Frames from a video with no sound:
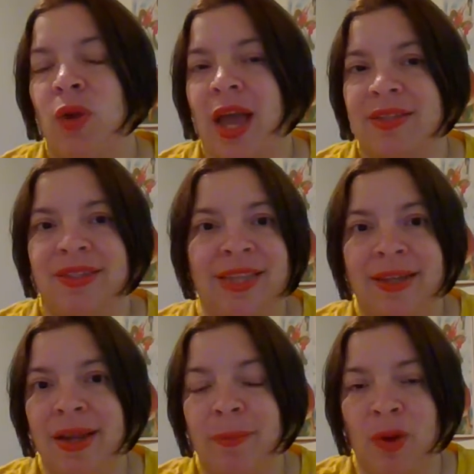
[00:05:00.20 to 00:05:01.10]

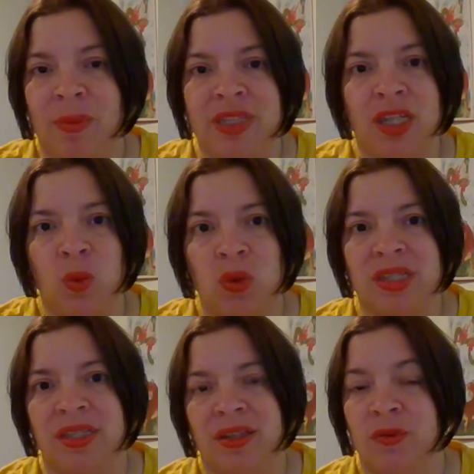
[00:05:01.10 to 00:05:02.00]
At that moment, he
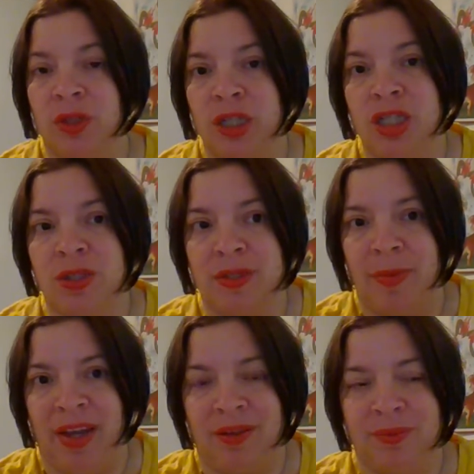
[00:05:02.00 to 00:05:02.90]
wasn't a religious
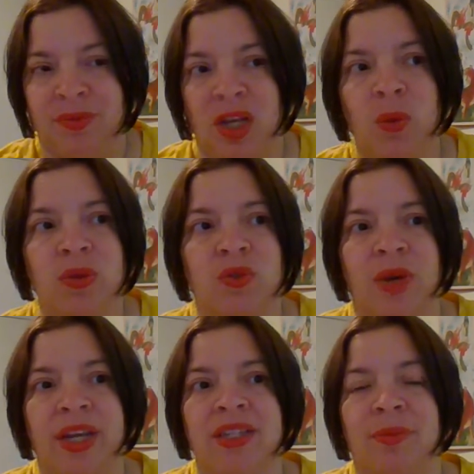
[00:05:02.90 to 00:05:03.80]
man. He was
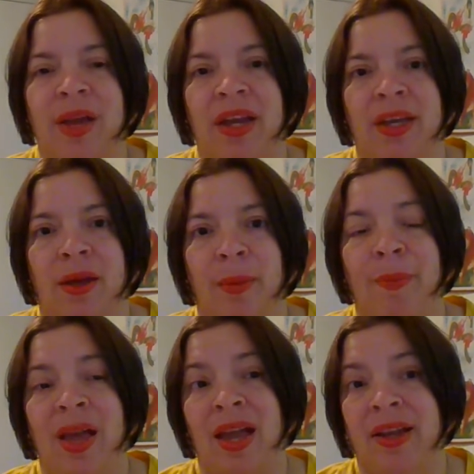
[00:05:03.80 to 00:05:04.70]
raised by a
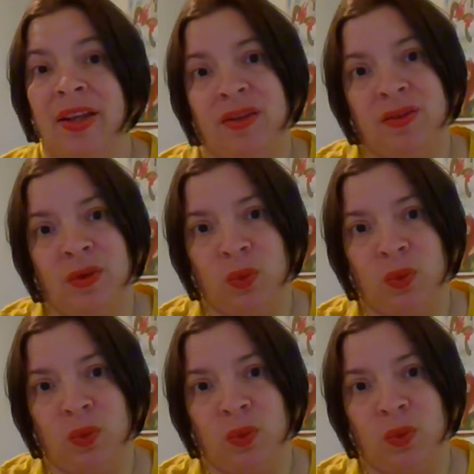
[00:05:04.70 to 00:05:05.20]
pagan